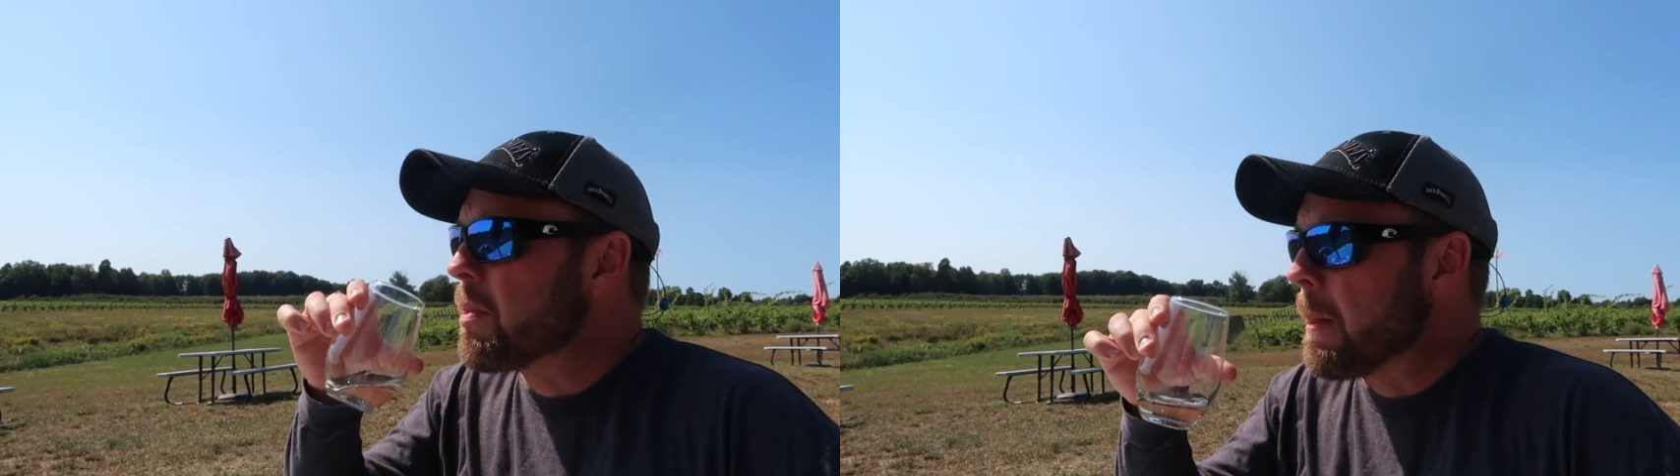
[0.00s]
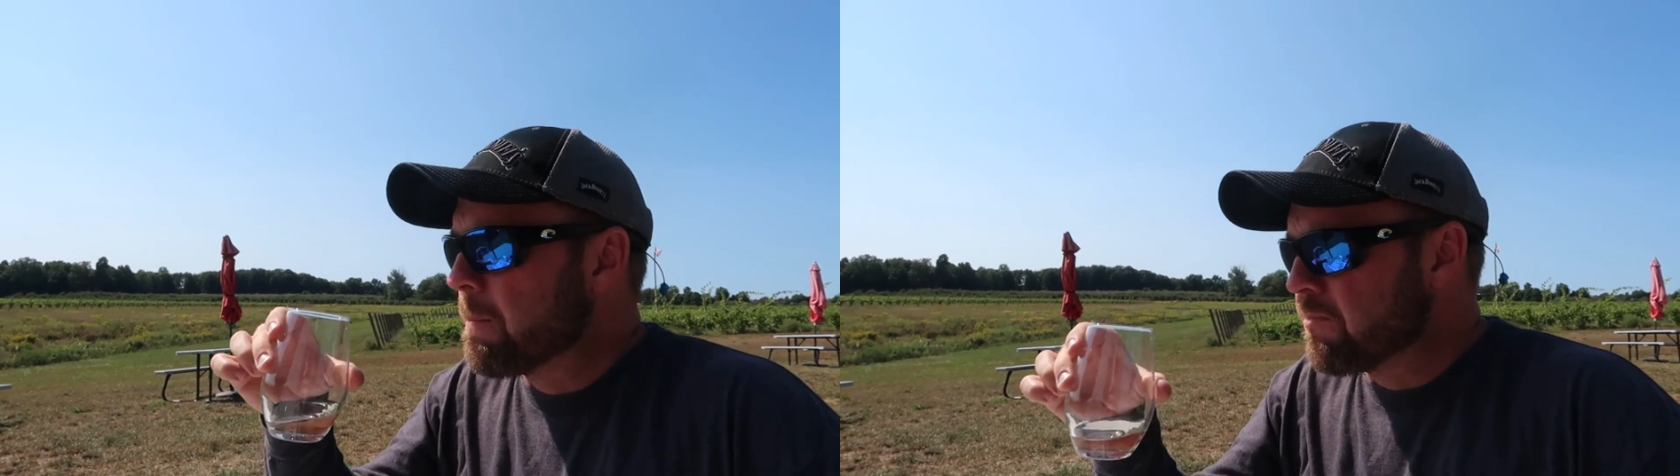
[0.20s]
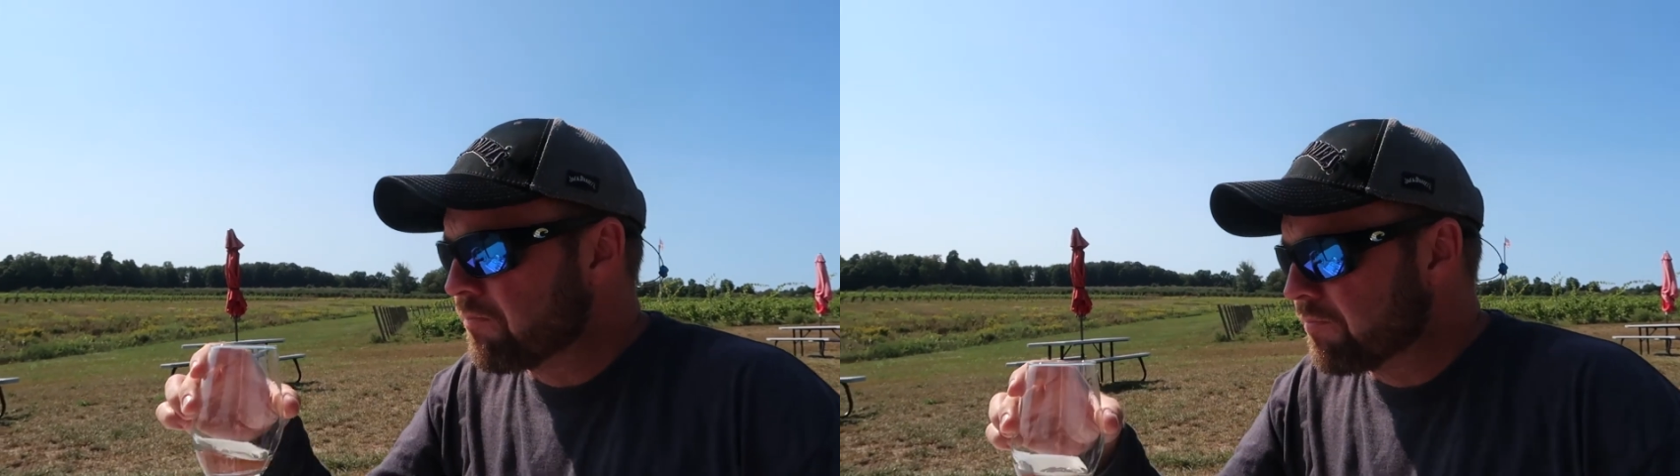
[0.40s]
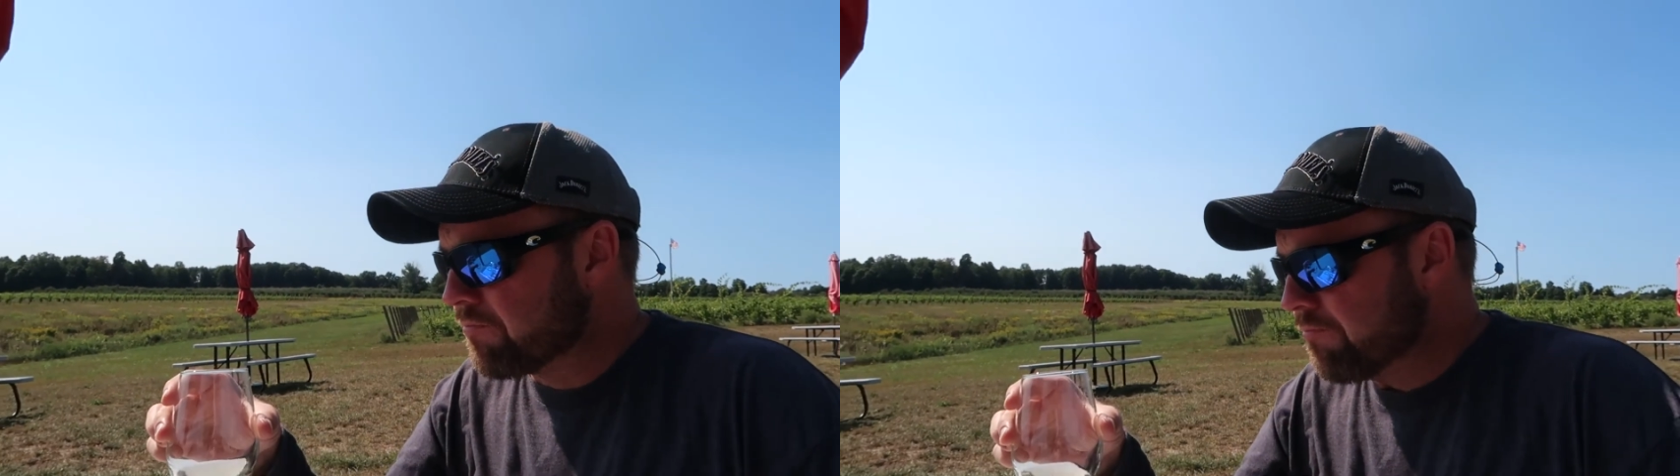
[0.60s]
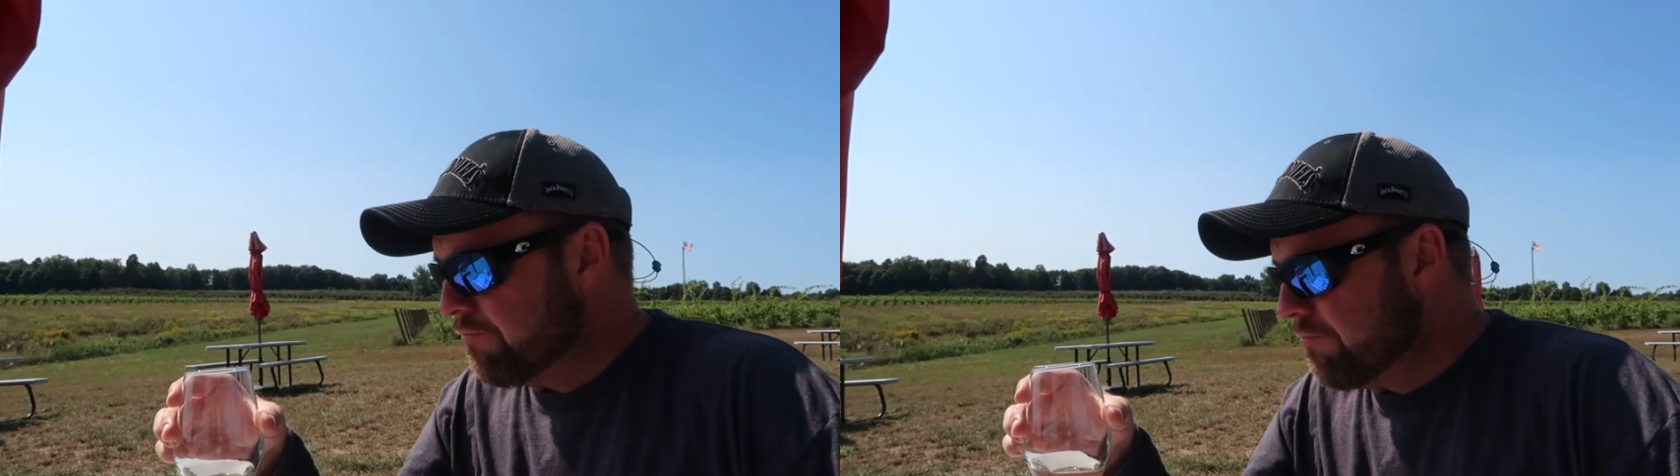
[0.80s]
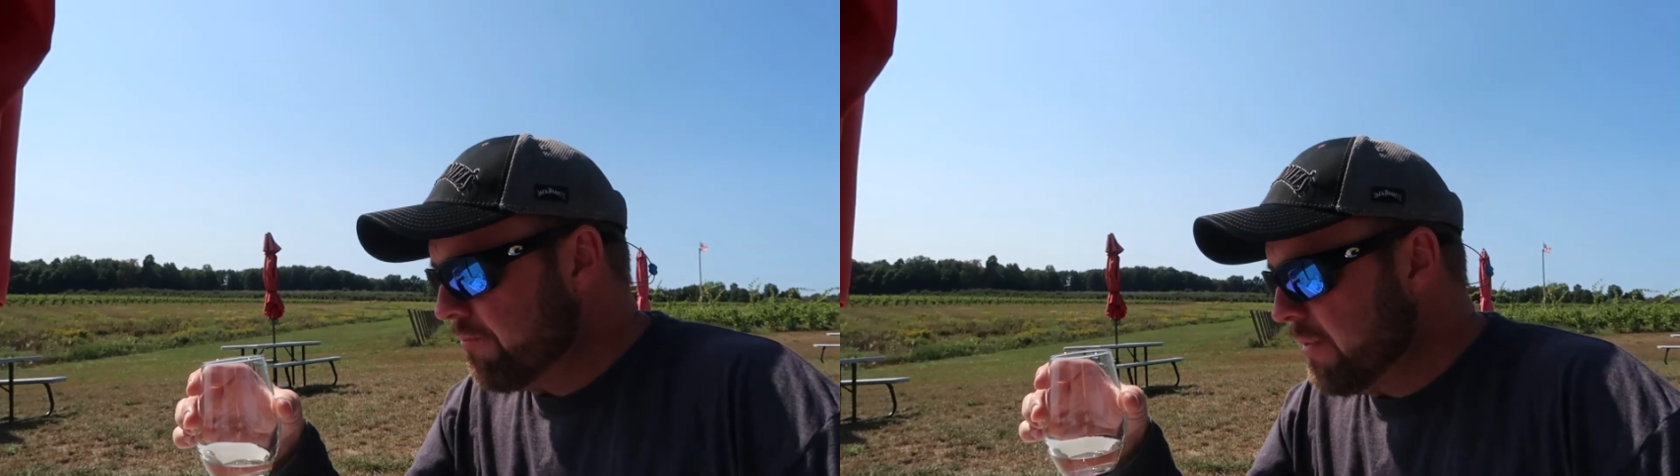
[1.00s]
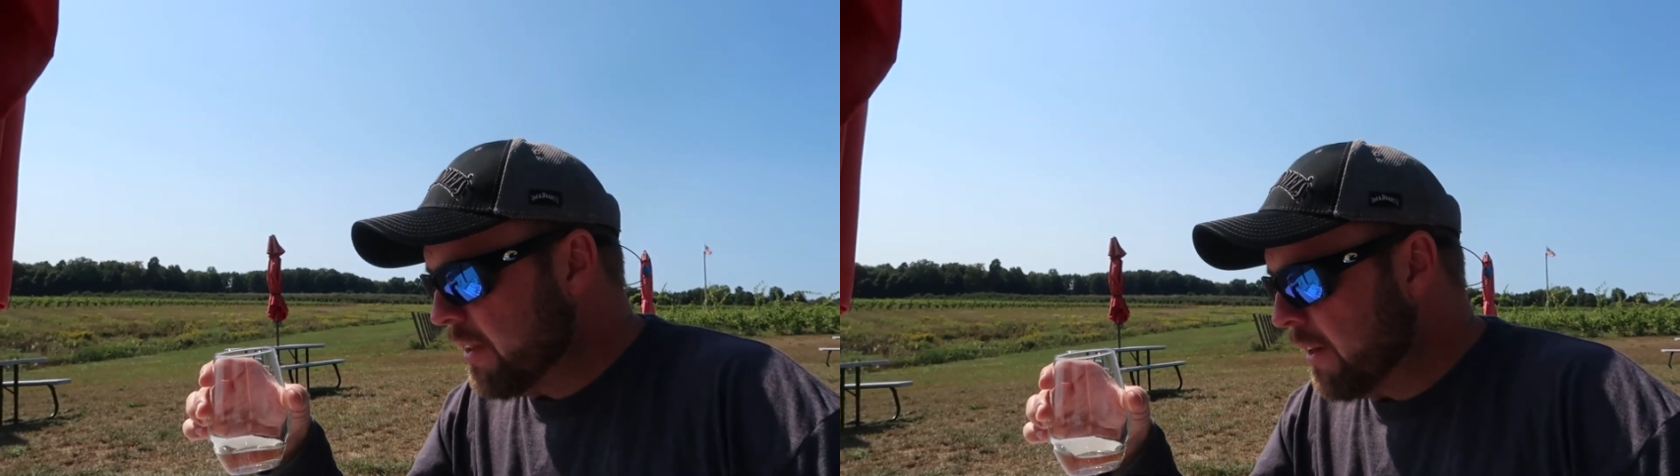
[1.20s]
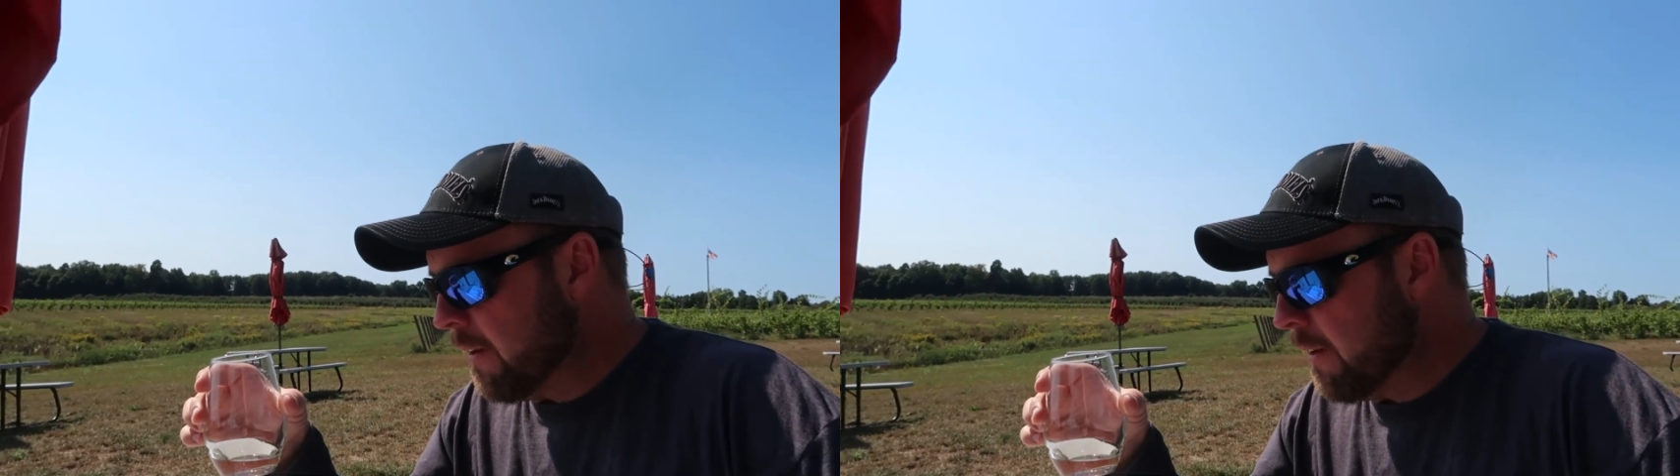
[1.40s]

is usually